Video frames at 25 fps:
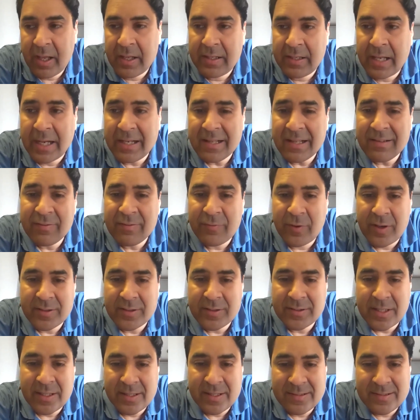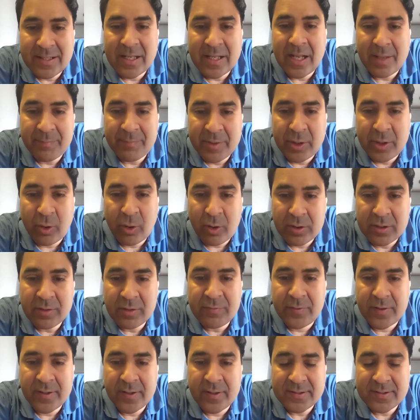Let us first understand, I'm a doctor
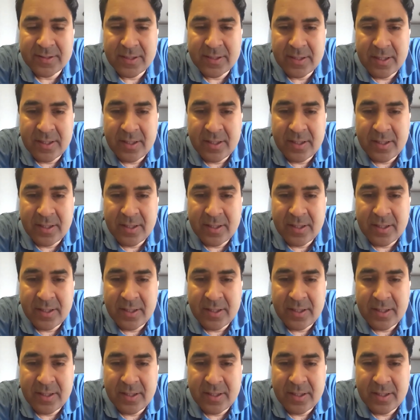first.